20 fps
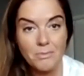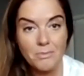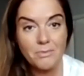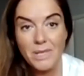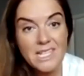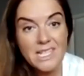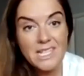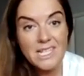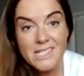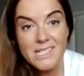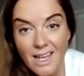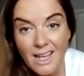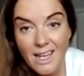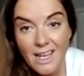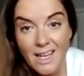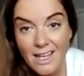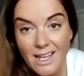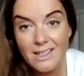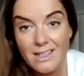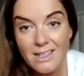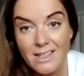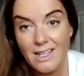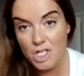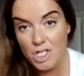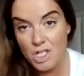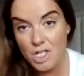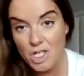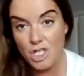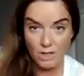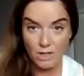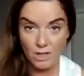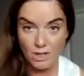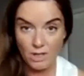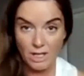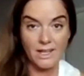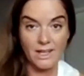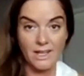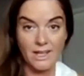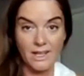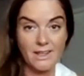pizza, and as you know,
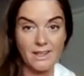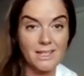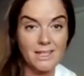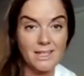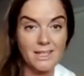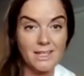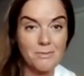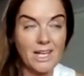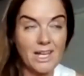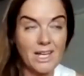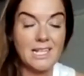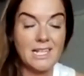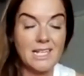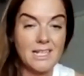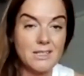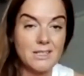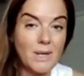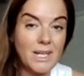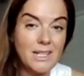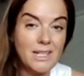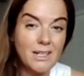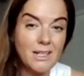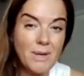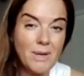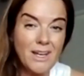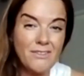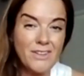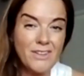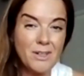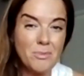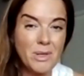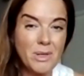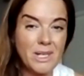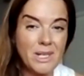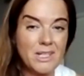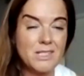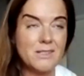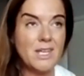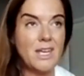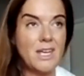I like my glassy red wine or
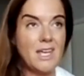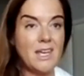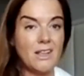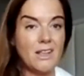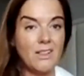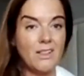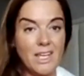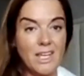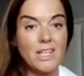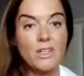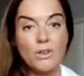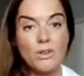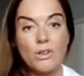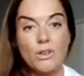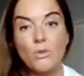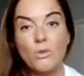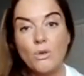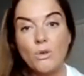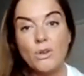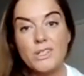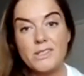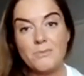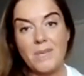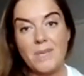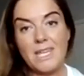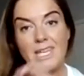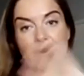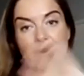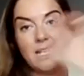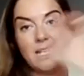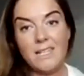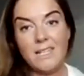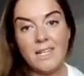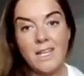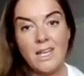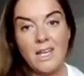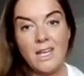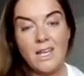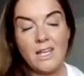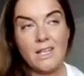whatever, but it's like, you know, it's
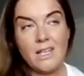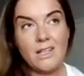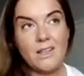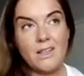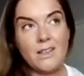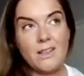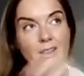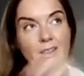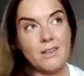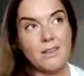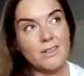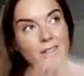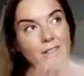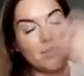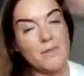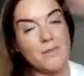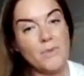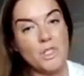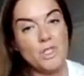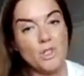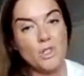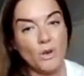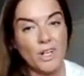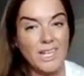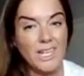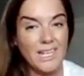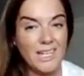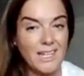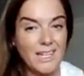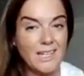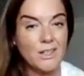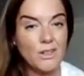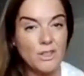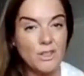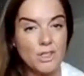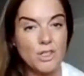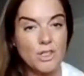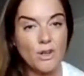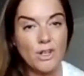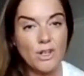making the majority of
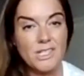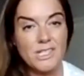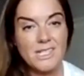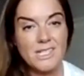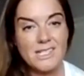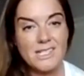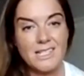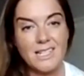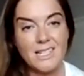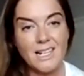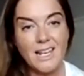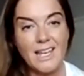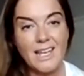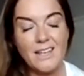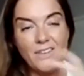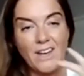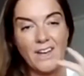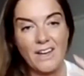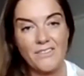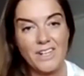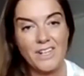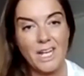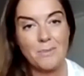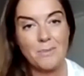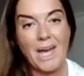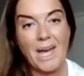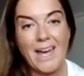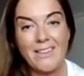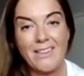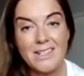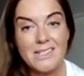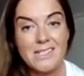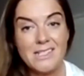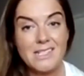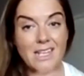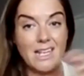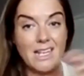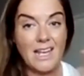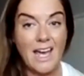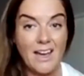good choices in your life, having a balance
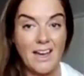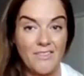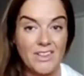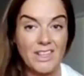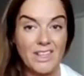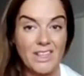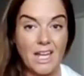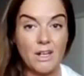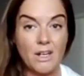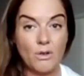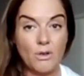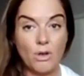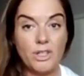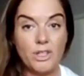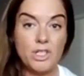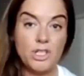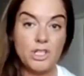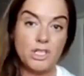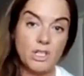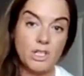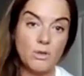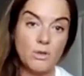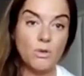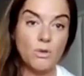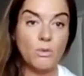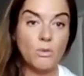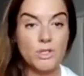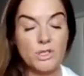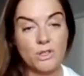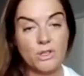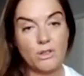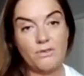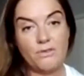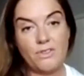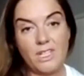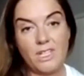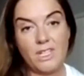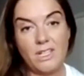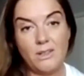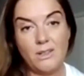and having that knowledge to know what's good
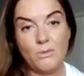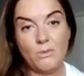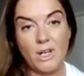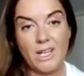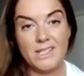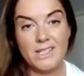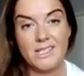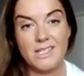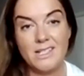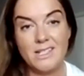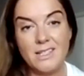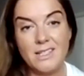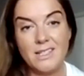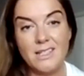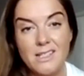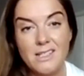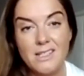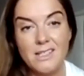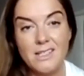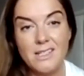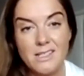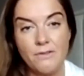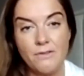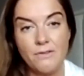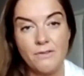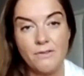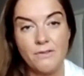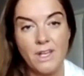for you and what isn't and stuff,